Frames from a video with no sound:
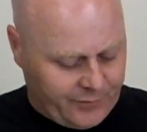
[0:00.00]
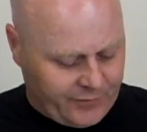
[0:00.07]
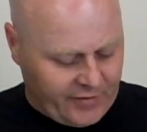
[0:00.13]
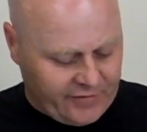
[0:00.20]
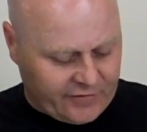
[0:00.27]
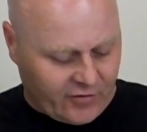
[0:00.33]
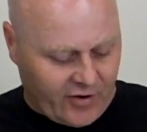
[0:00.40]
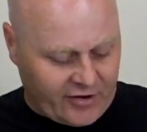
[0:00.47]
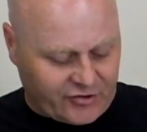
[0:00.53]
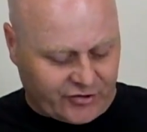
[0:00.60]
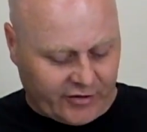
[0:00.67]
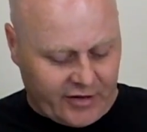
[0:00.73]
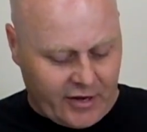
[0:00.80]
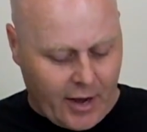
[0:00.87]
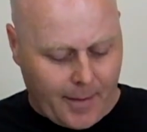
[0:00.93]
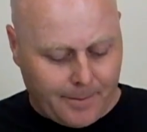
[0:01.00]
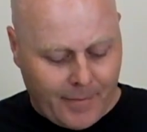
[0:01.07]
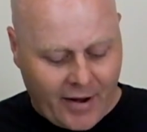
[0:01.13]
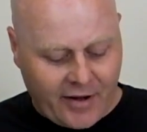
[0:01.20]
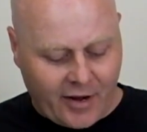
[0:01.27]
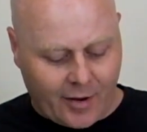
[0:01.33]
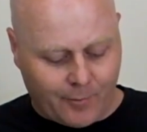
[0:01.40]
These are actually a
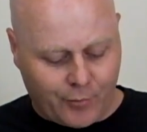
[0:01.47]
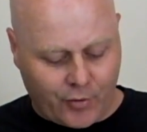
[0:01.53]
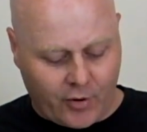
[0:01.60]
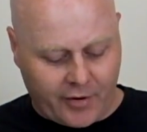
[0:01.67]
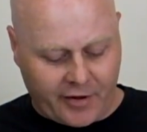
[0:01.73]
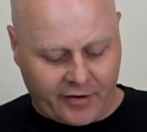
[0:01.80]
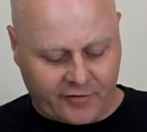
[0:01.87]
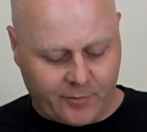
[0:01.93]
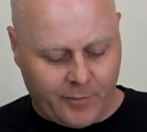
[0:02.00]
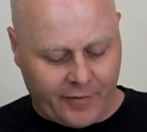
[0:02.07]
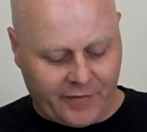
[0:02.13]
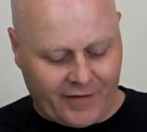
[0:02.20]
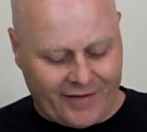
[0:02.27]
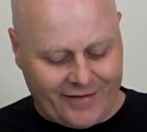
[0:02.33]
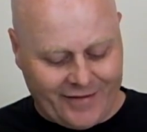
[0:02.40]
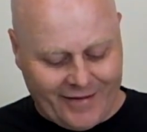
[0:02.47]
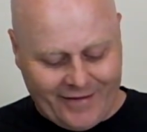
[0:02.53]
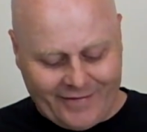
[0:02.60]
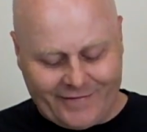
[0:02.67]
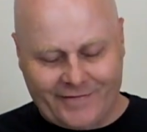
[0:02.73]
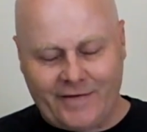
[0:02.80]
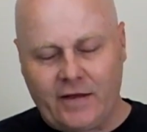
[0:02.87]
makeup product, but they
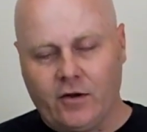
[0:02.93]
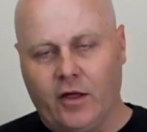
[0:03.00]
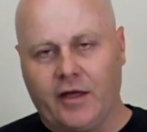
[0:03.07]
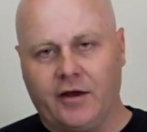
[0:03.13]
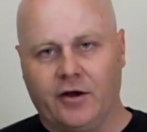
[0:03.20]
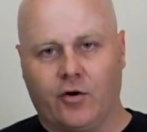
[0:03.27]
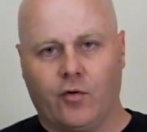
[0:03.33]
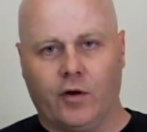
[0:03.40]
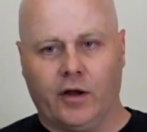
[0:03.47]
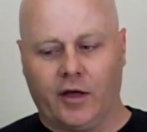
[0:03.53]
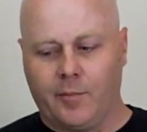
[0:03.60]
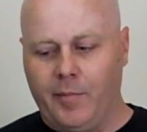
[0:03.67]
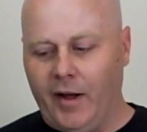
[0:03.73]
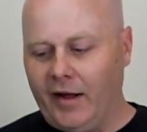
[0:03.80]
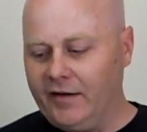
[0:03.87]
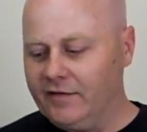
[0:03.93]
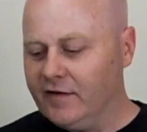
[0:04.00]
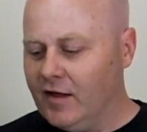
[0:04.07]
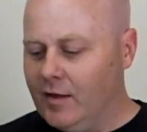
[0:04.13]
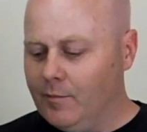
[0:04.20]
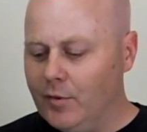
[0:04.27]
set like an acrylic paint,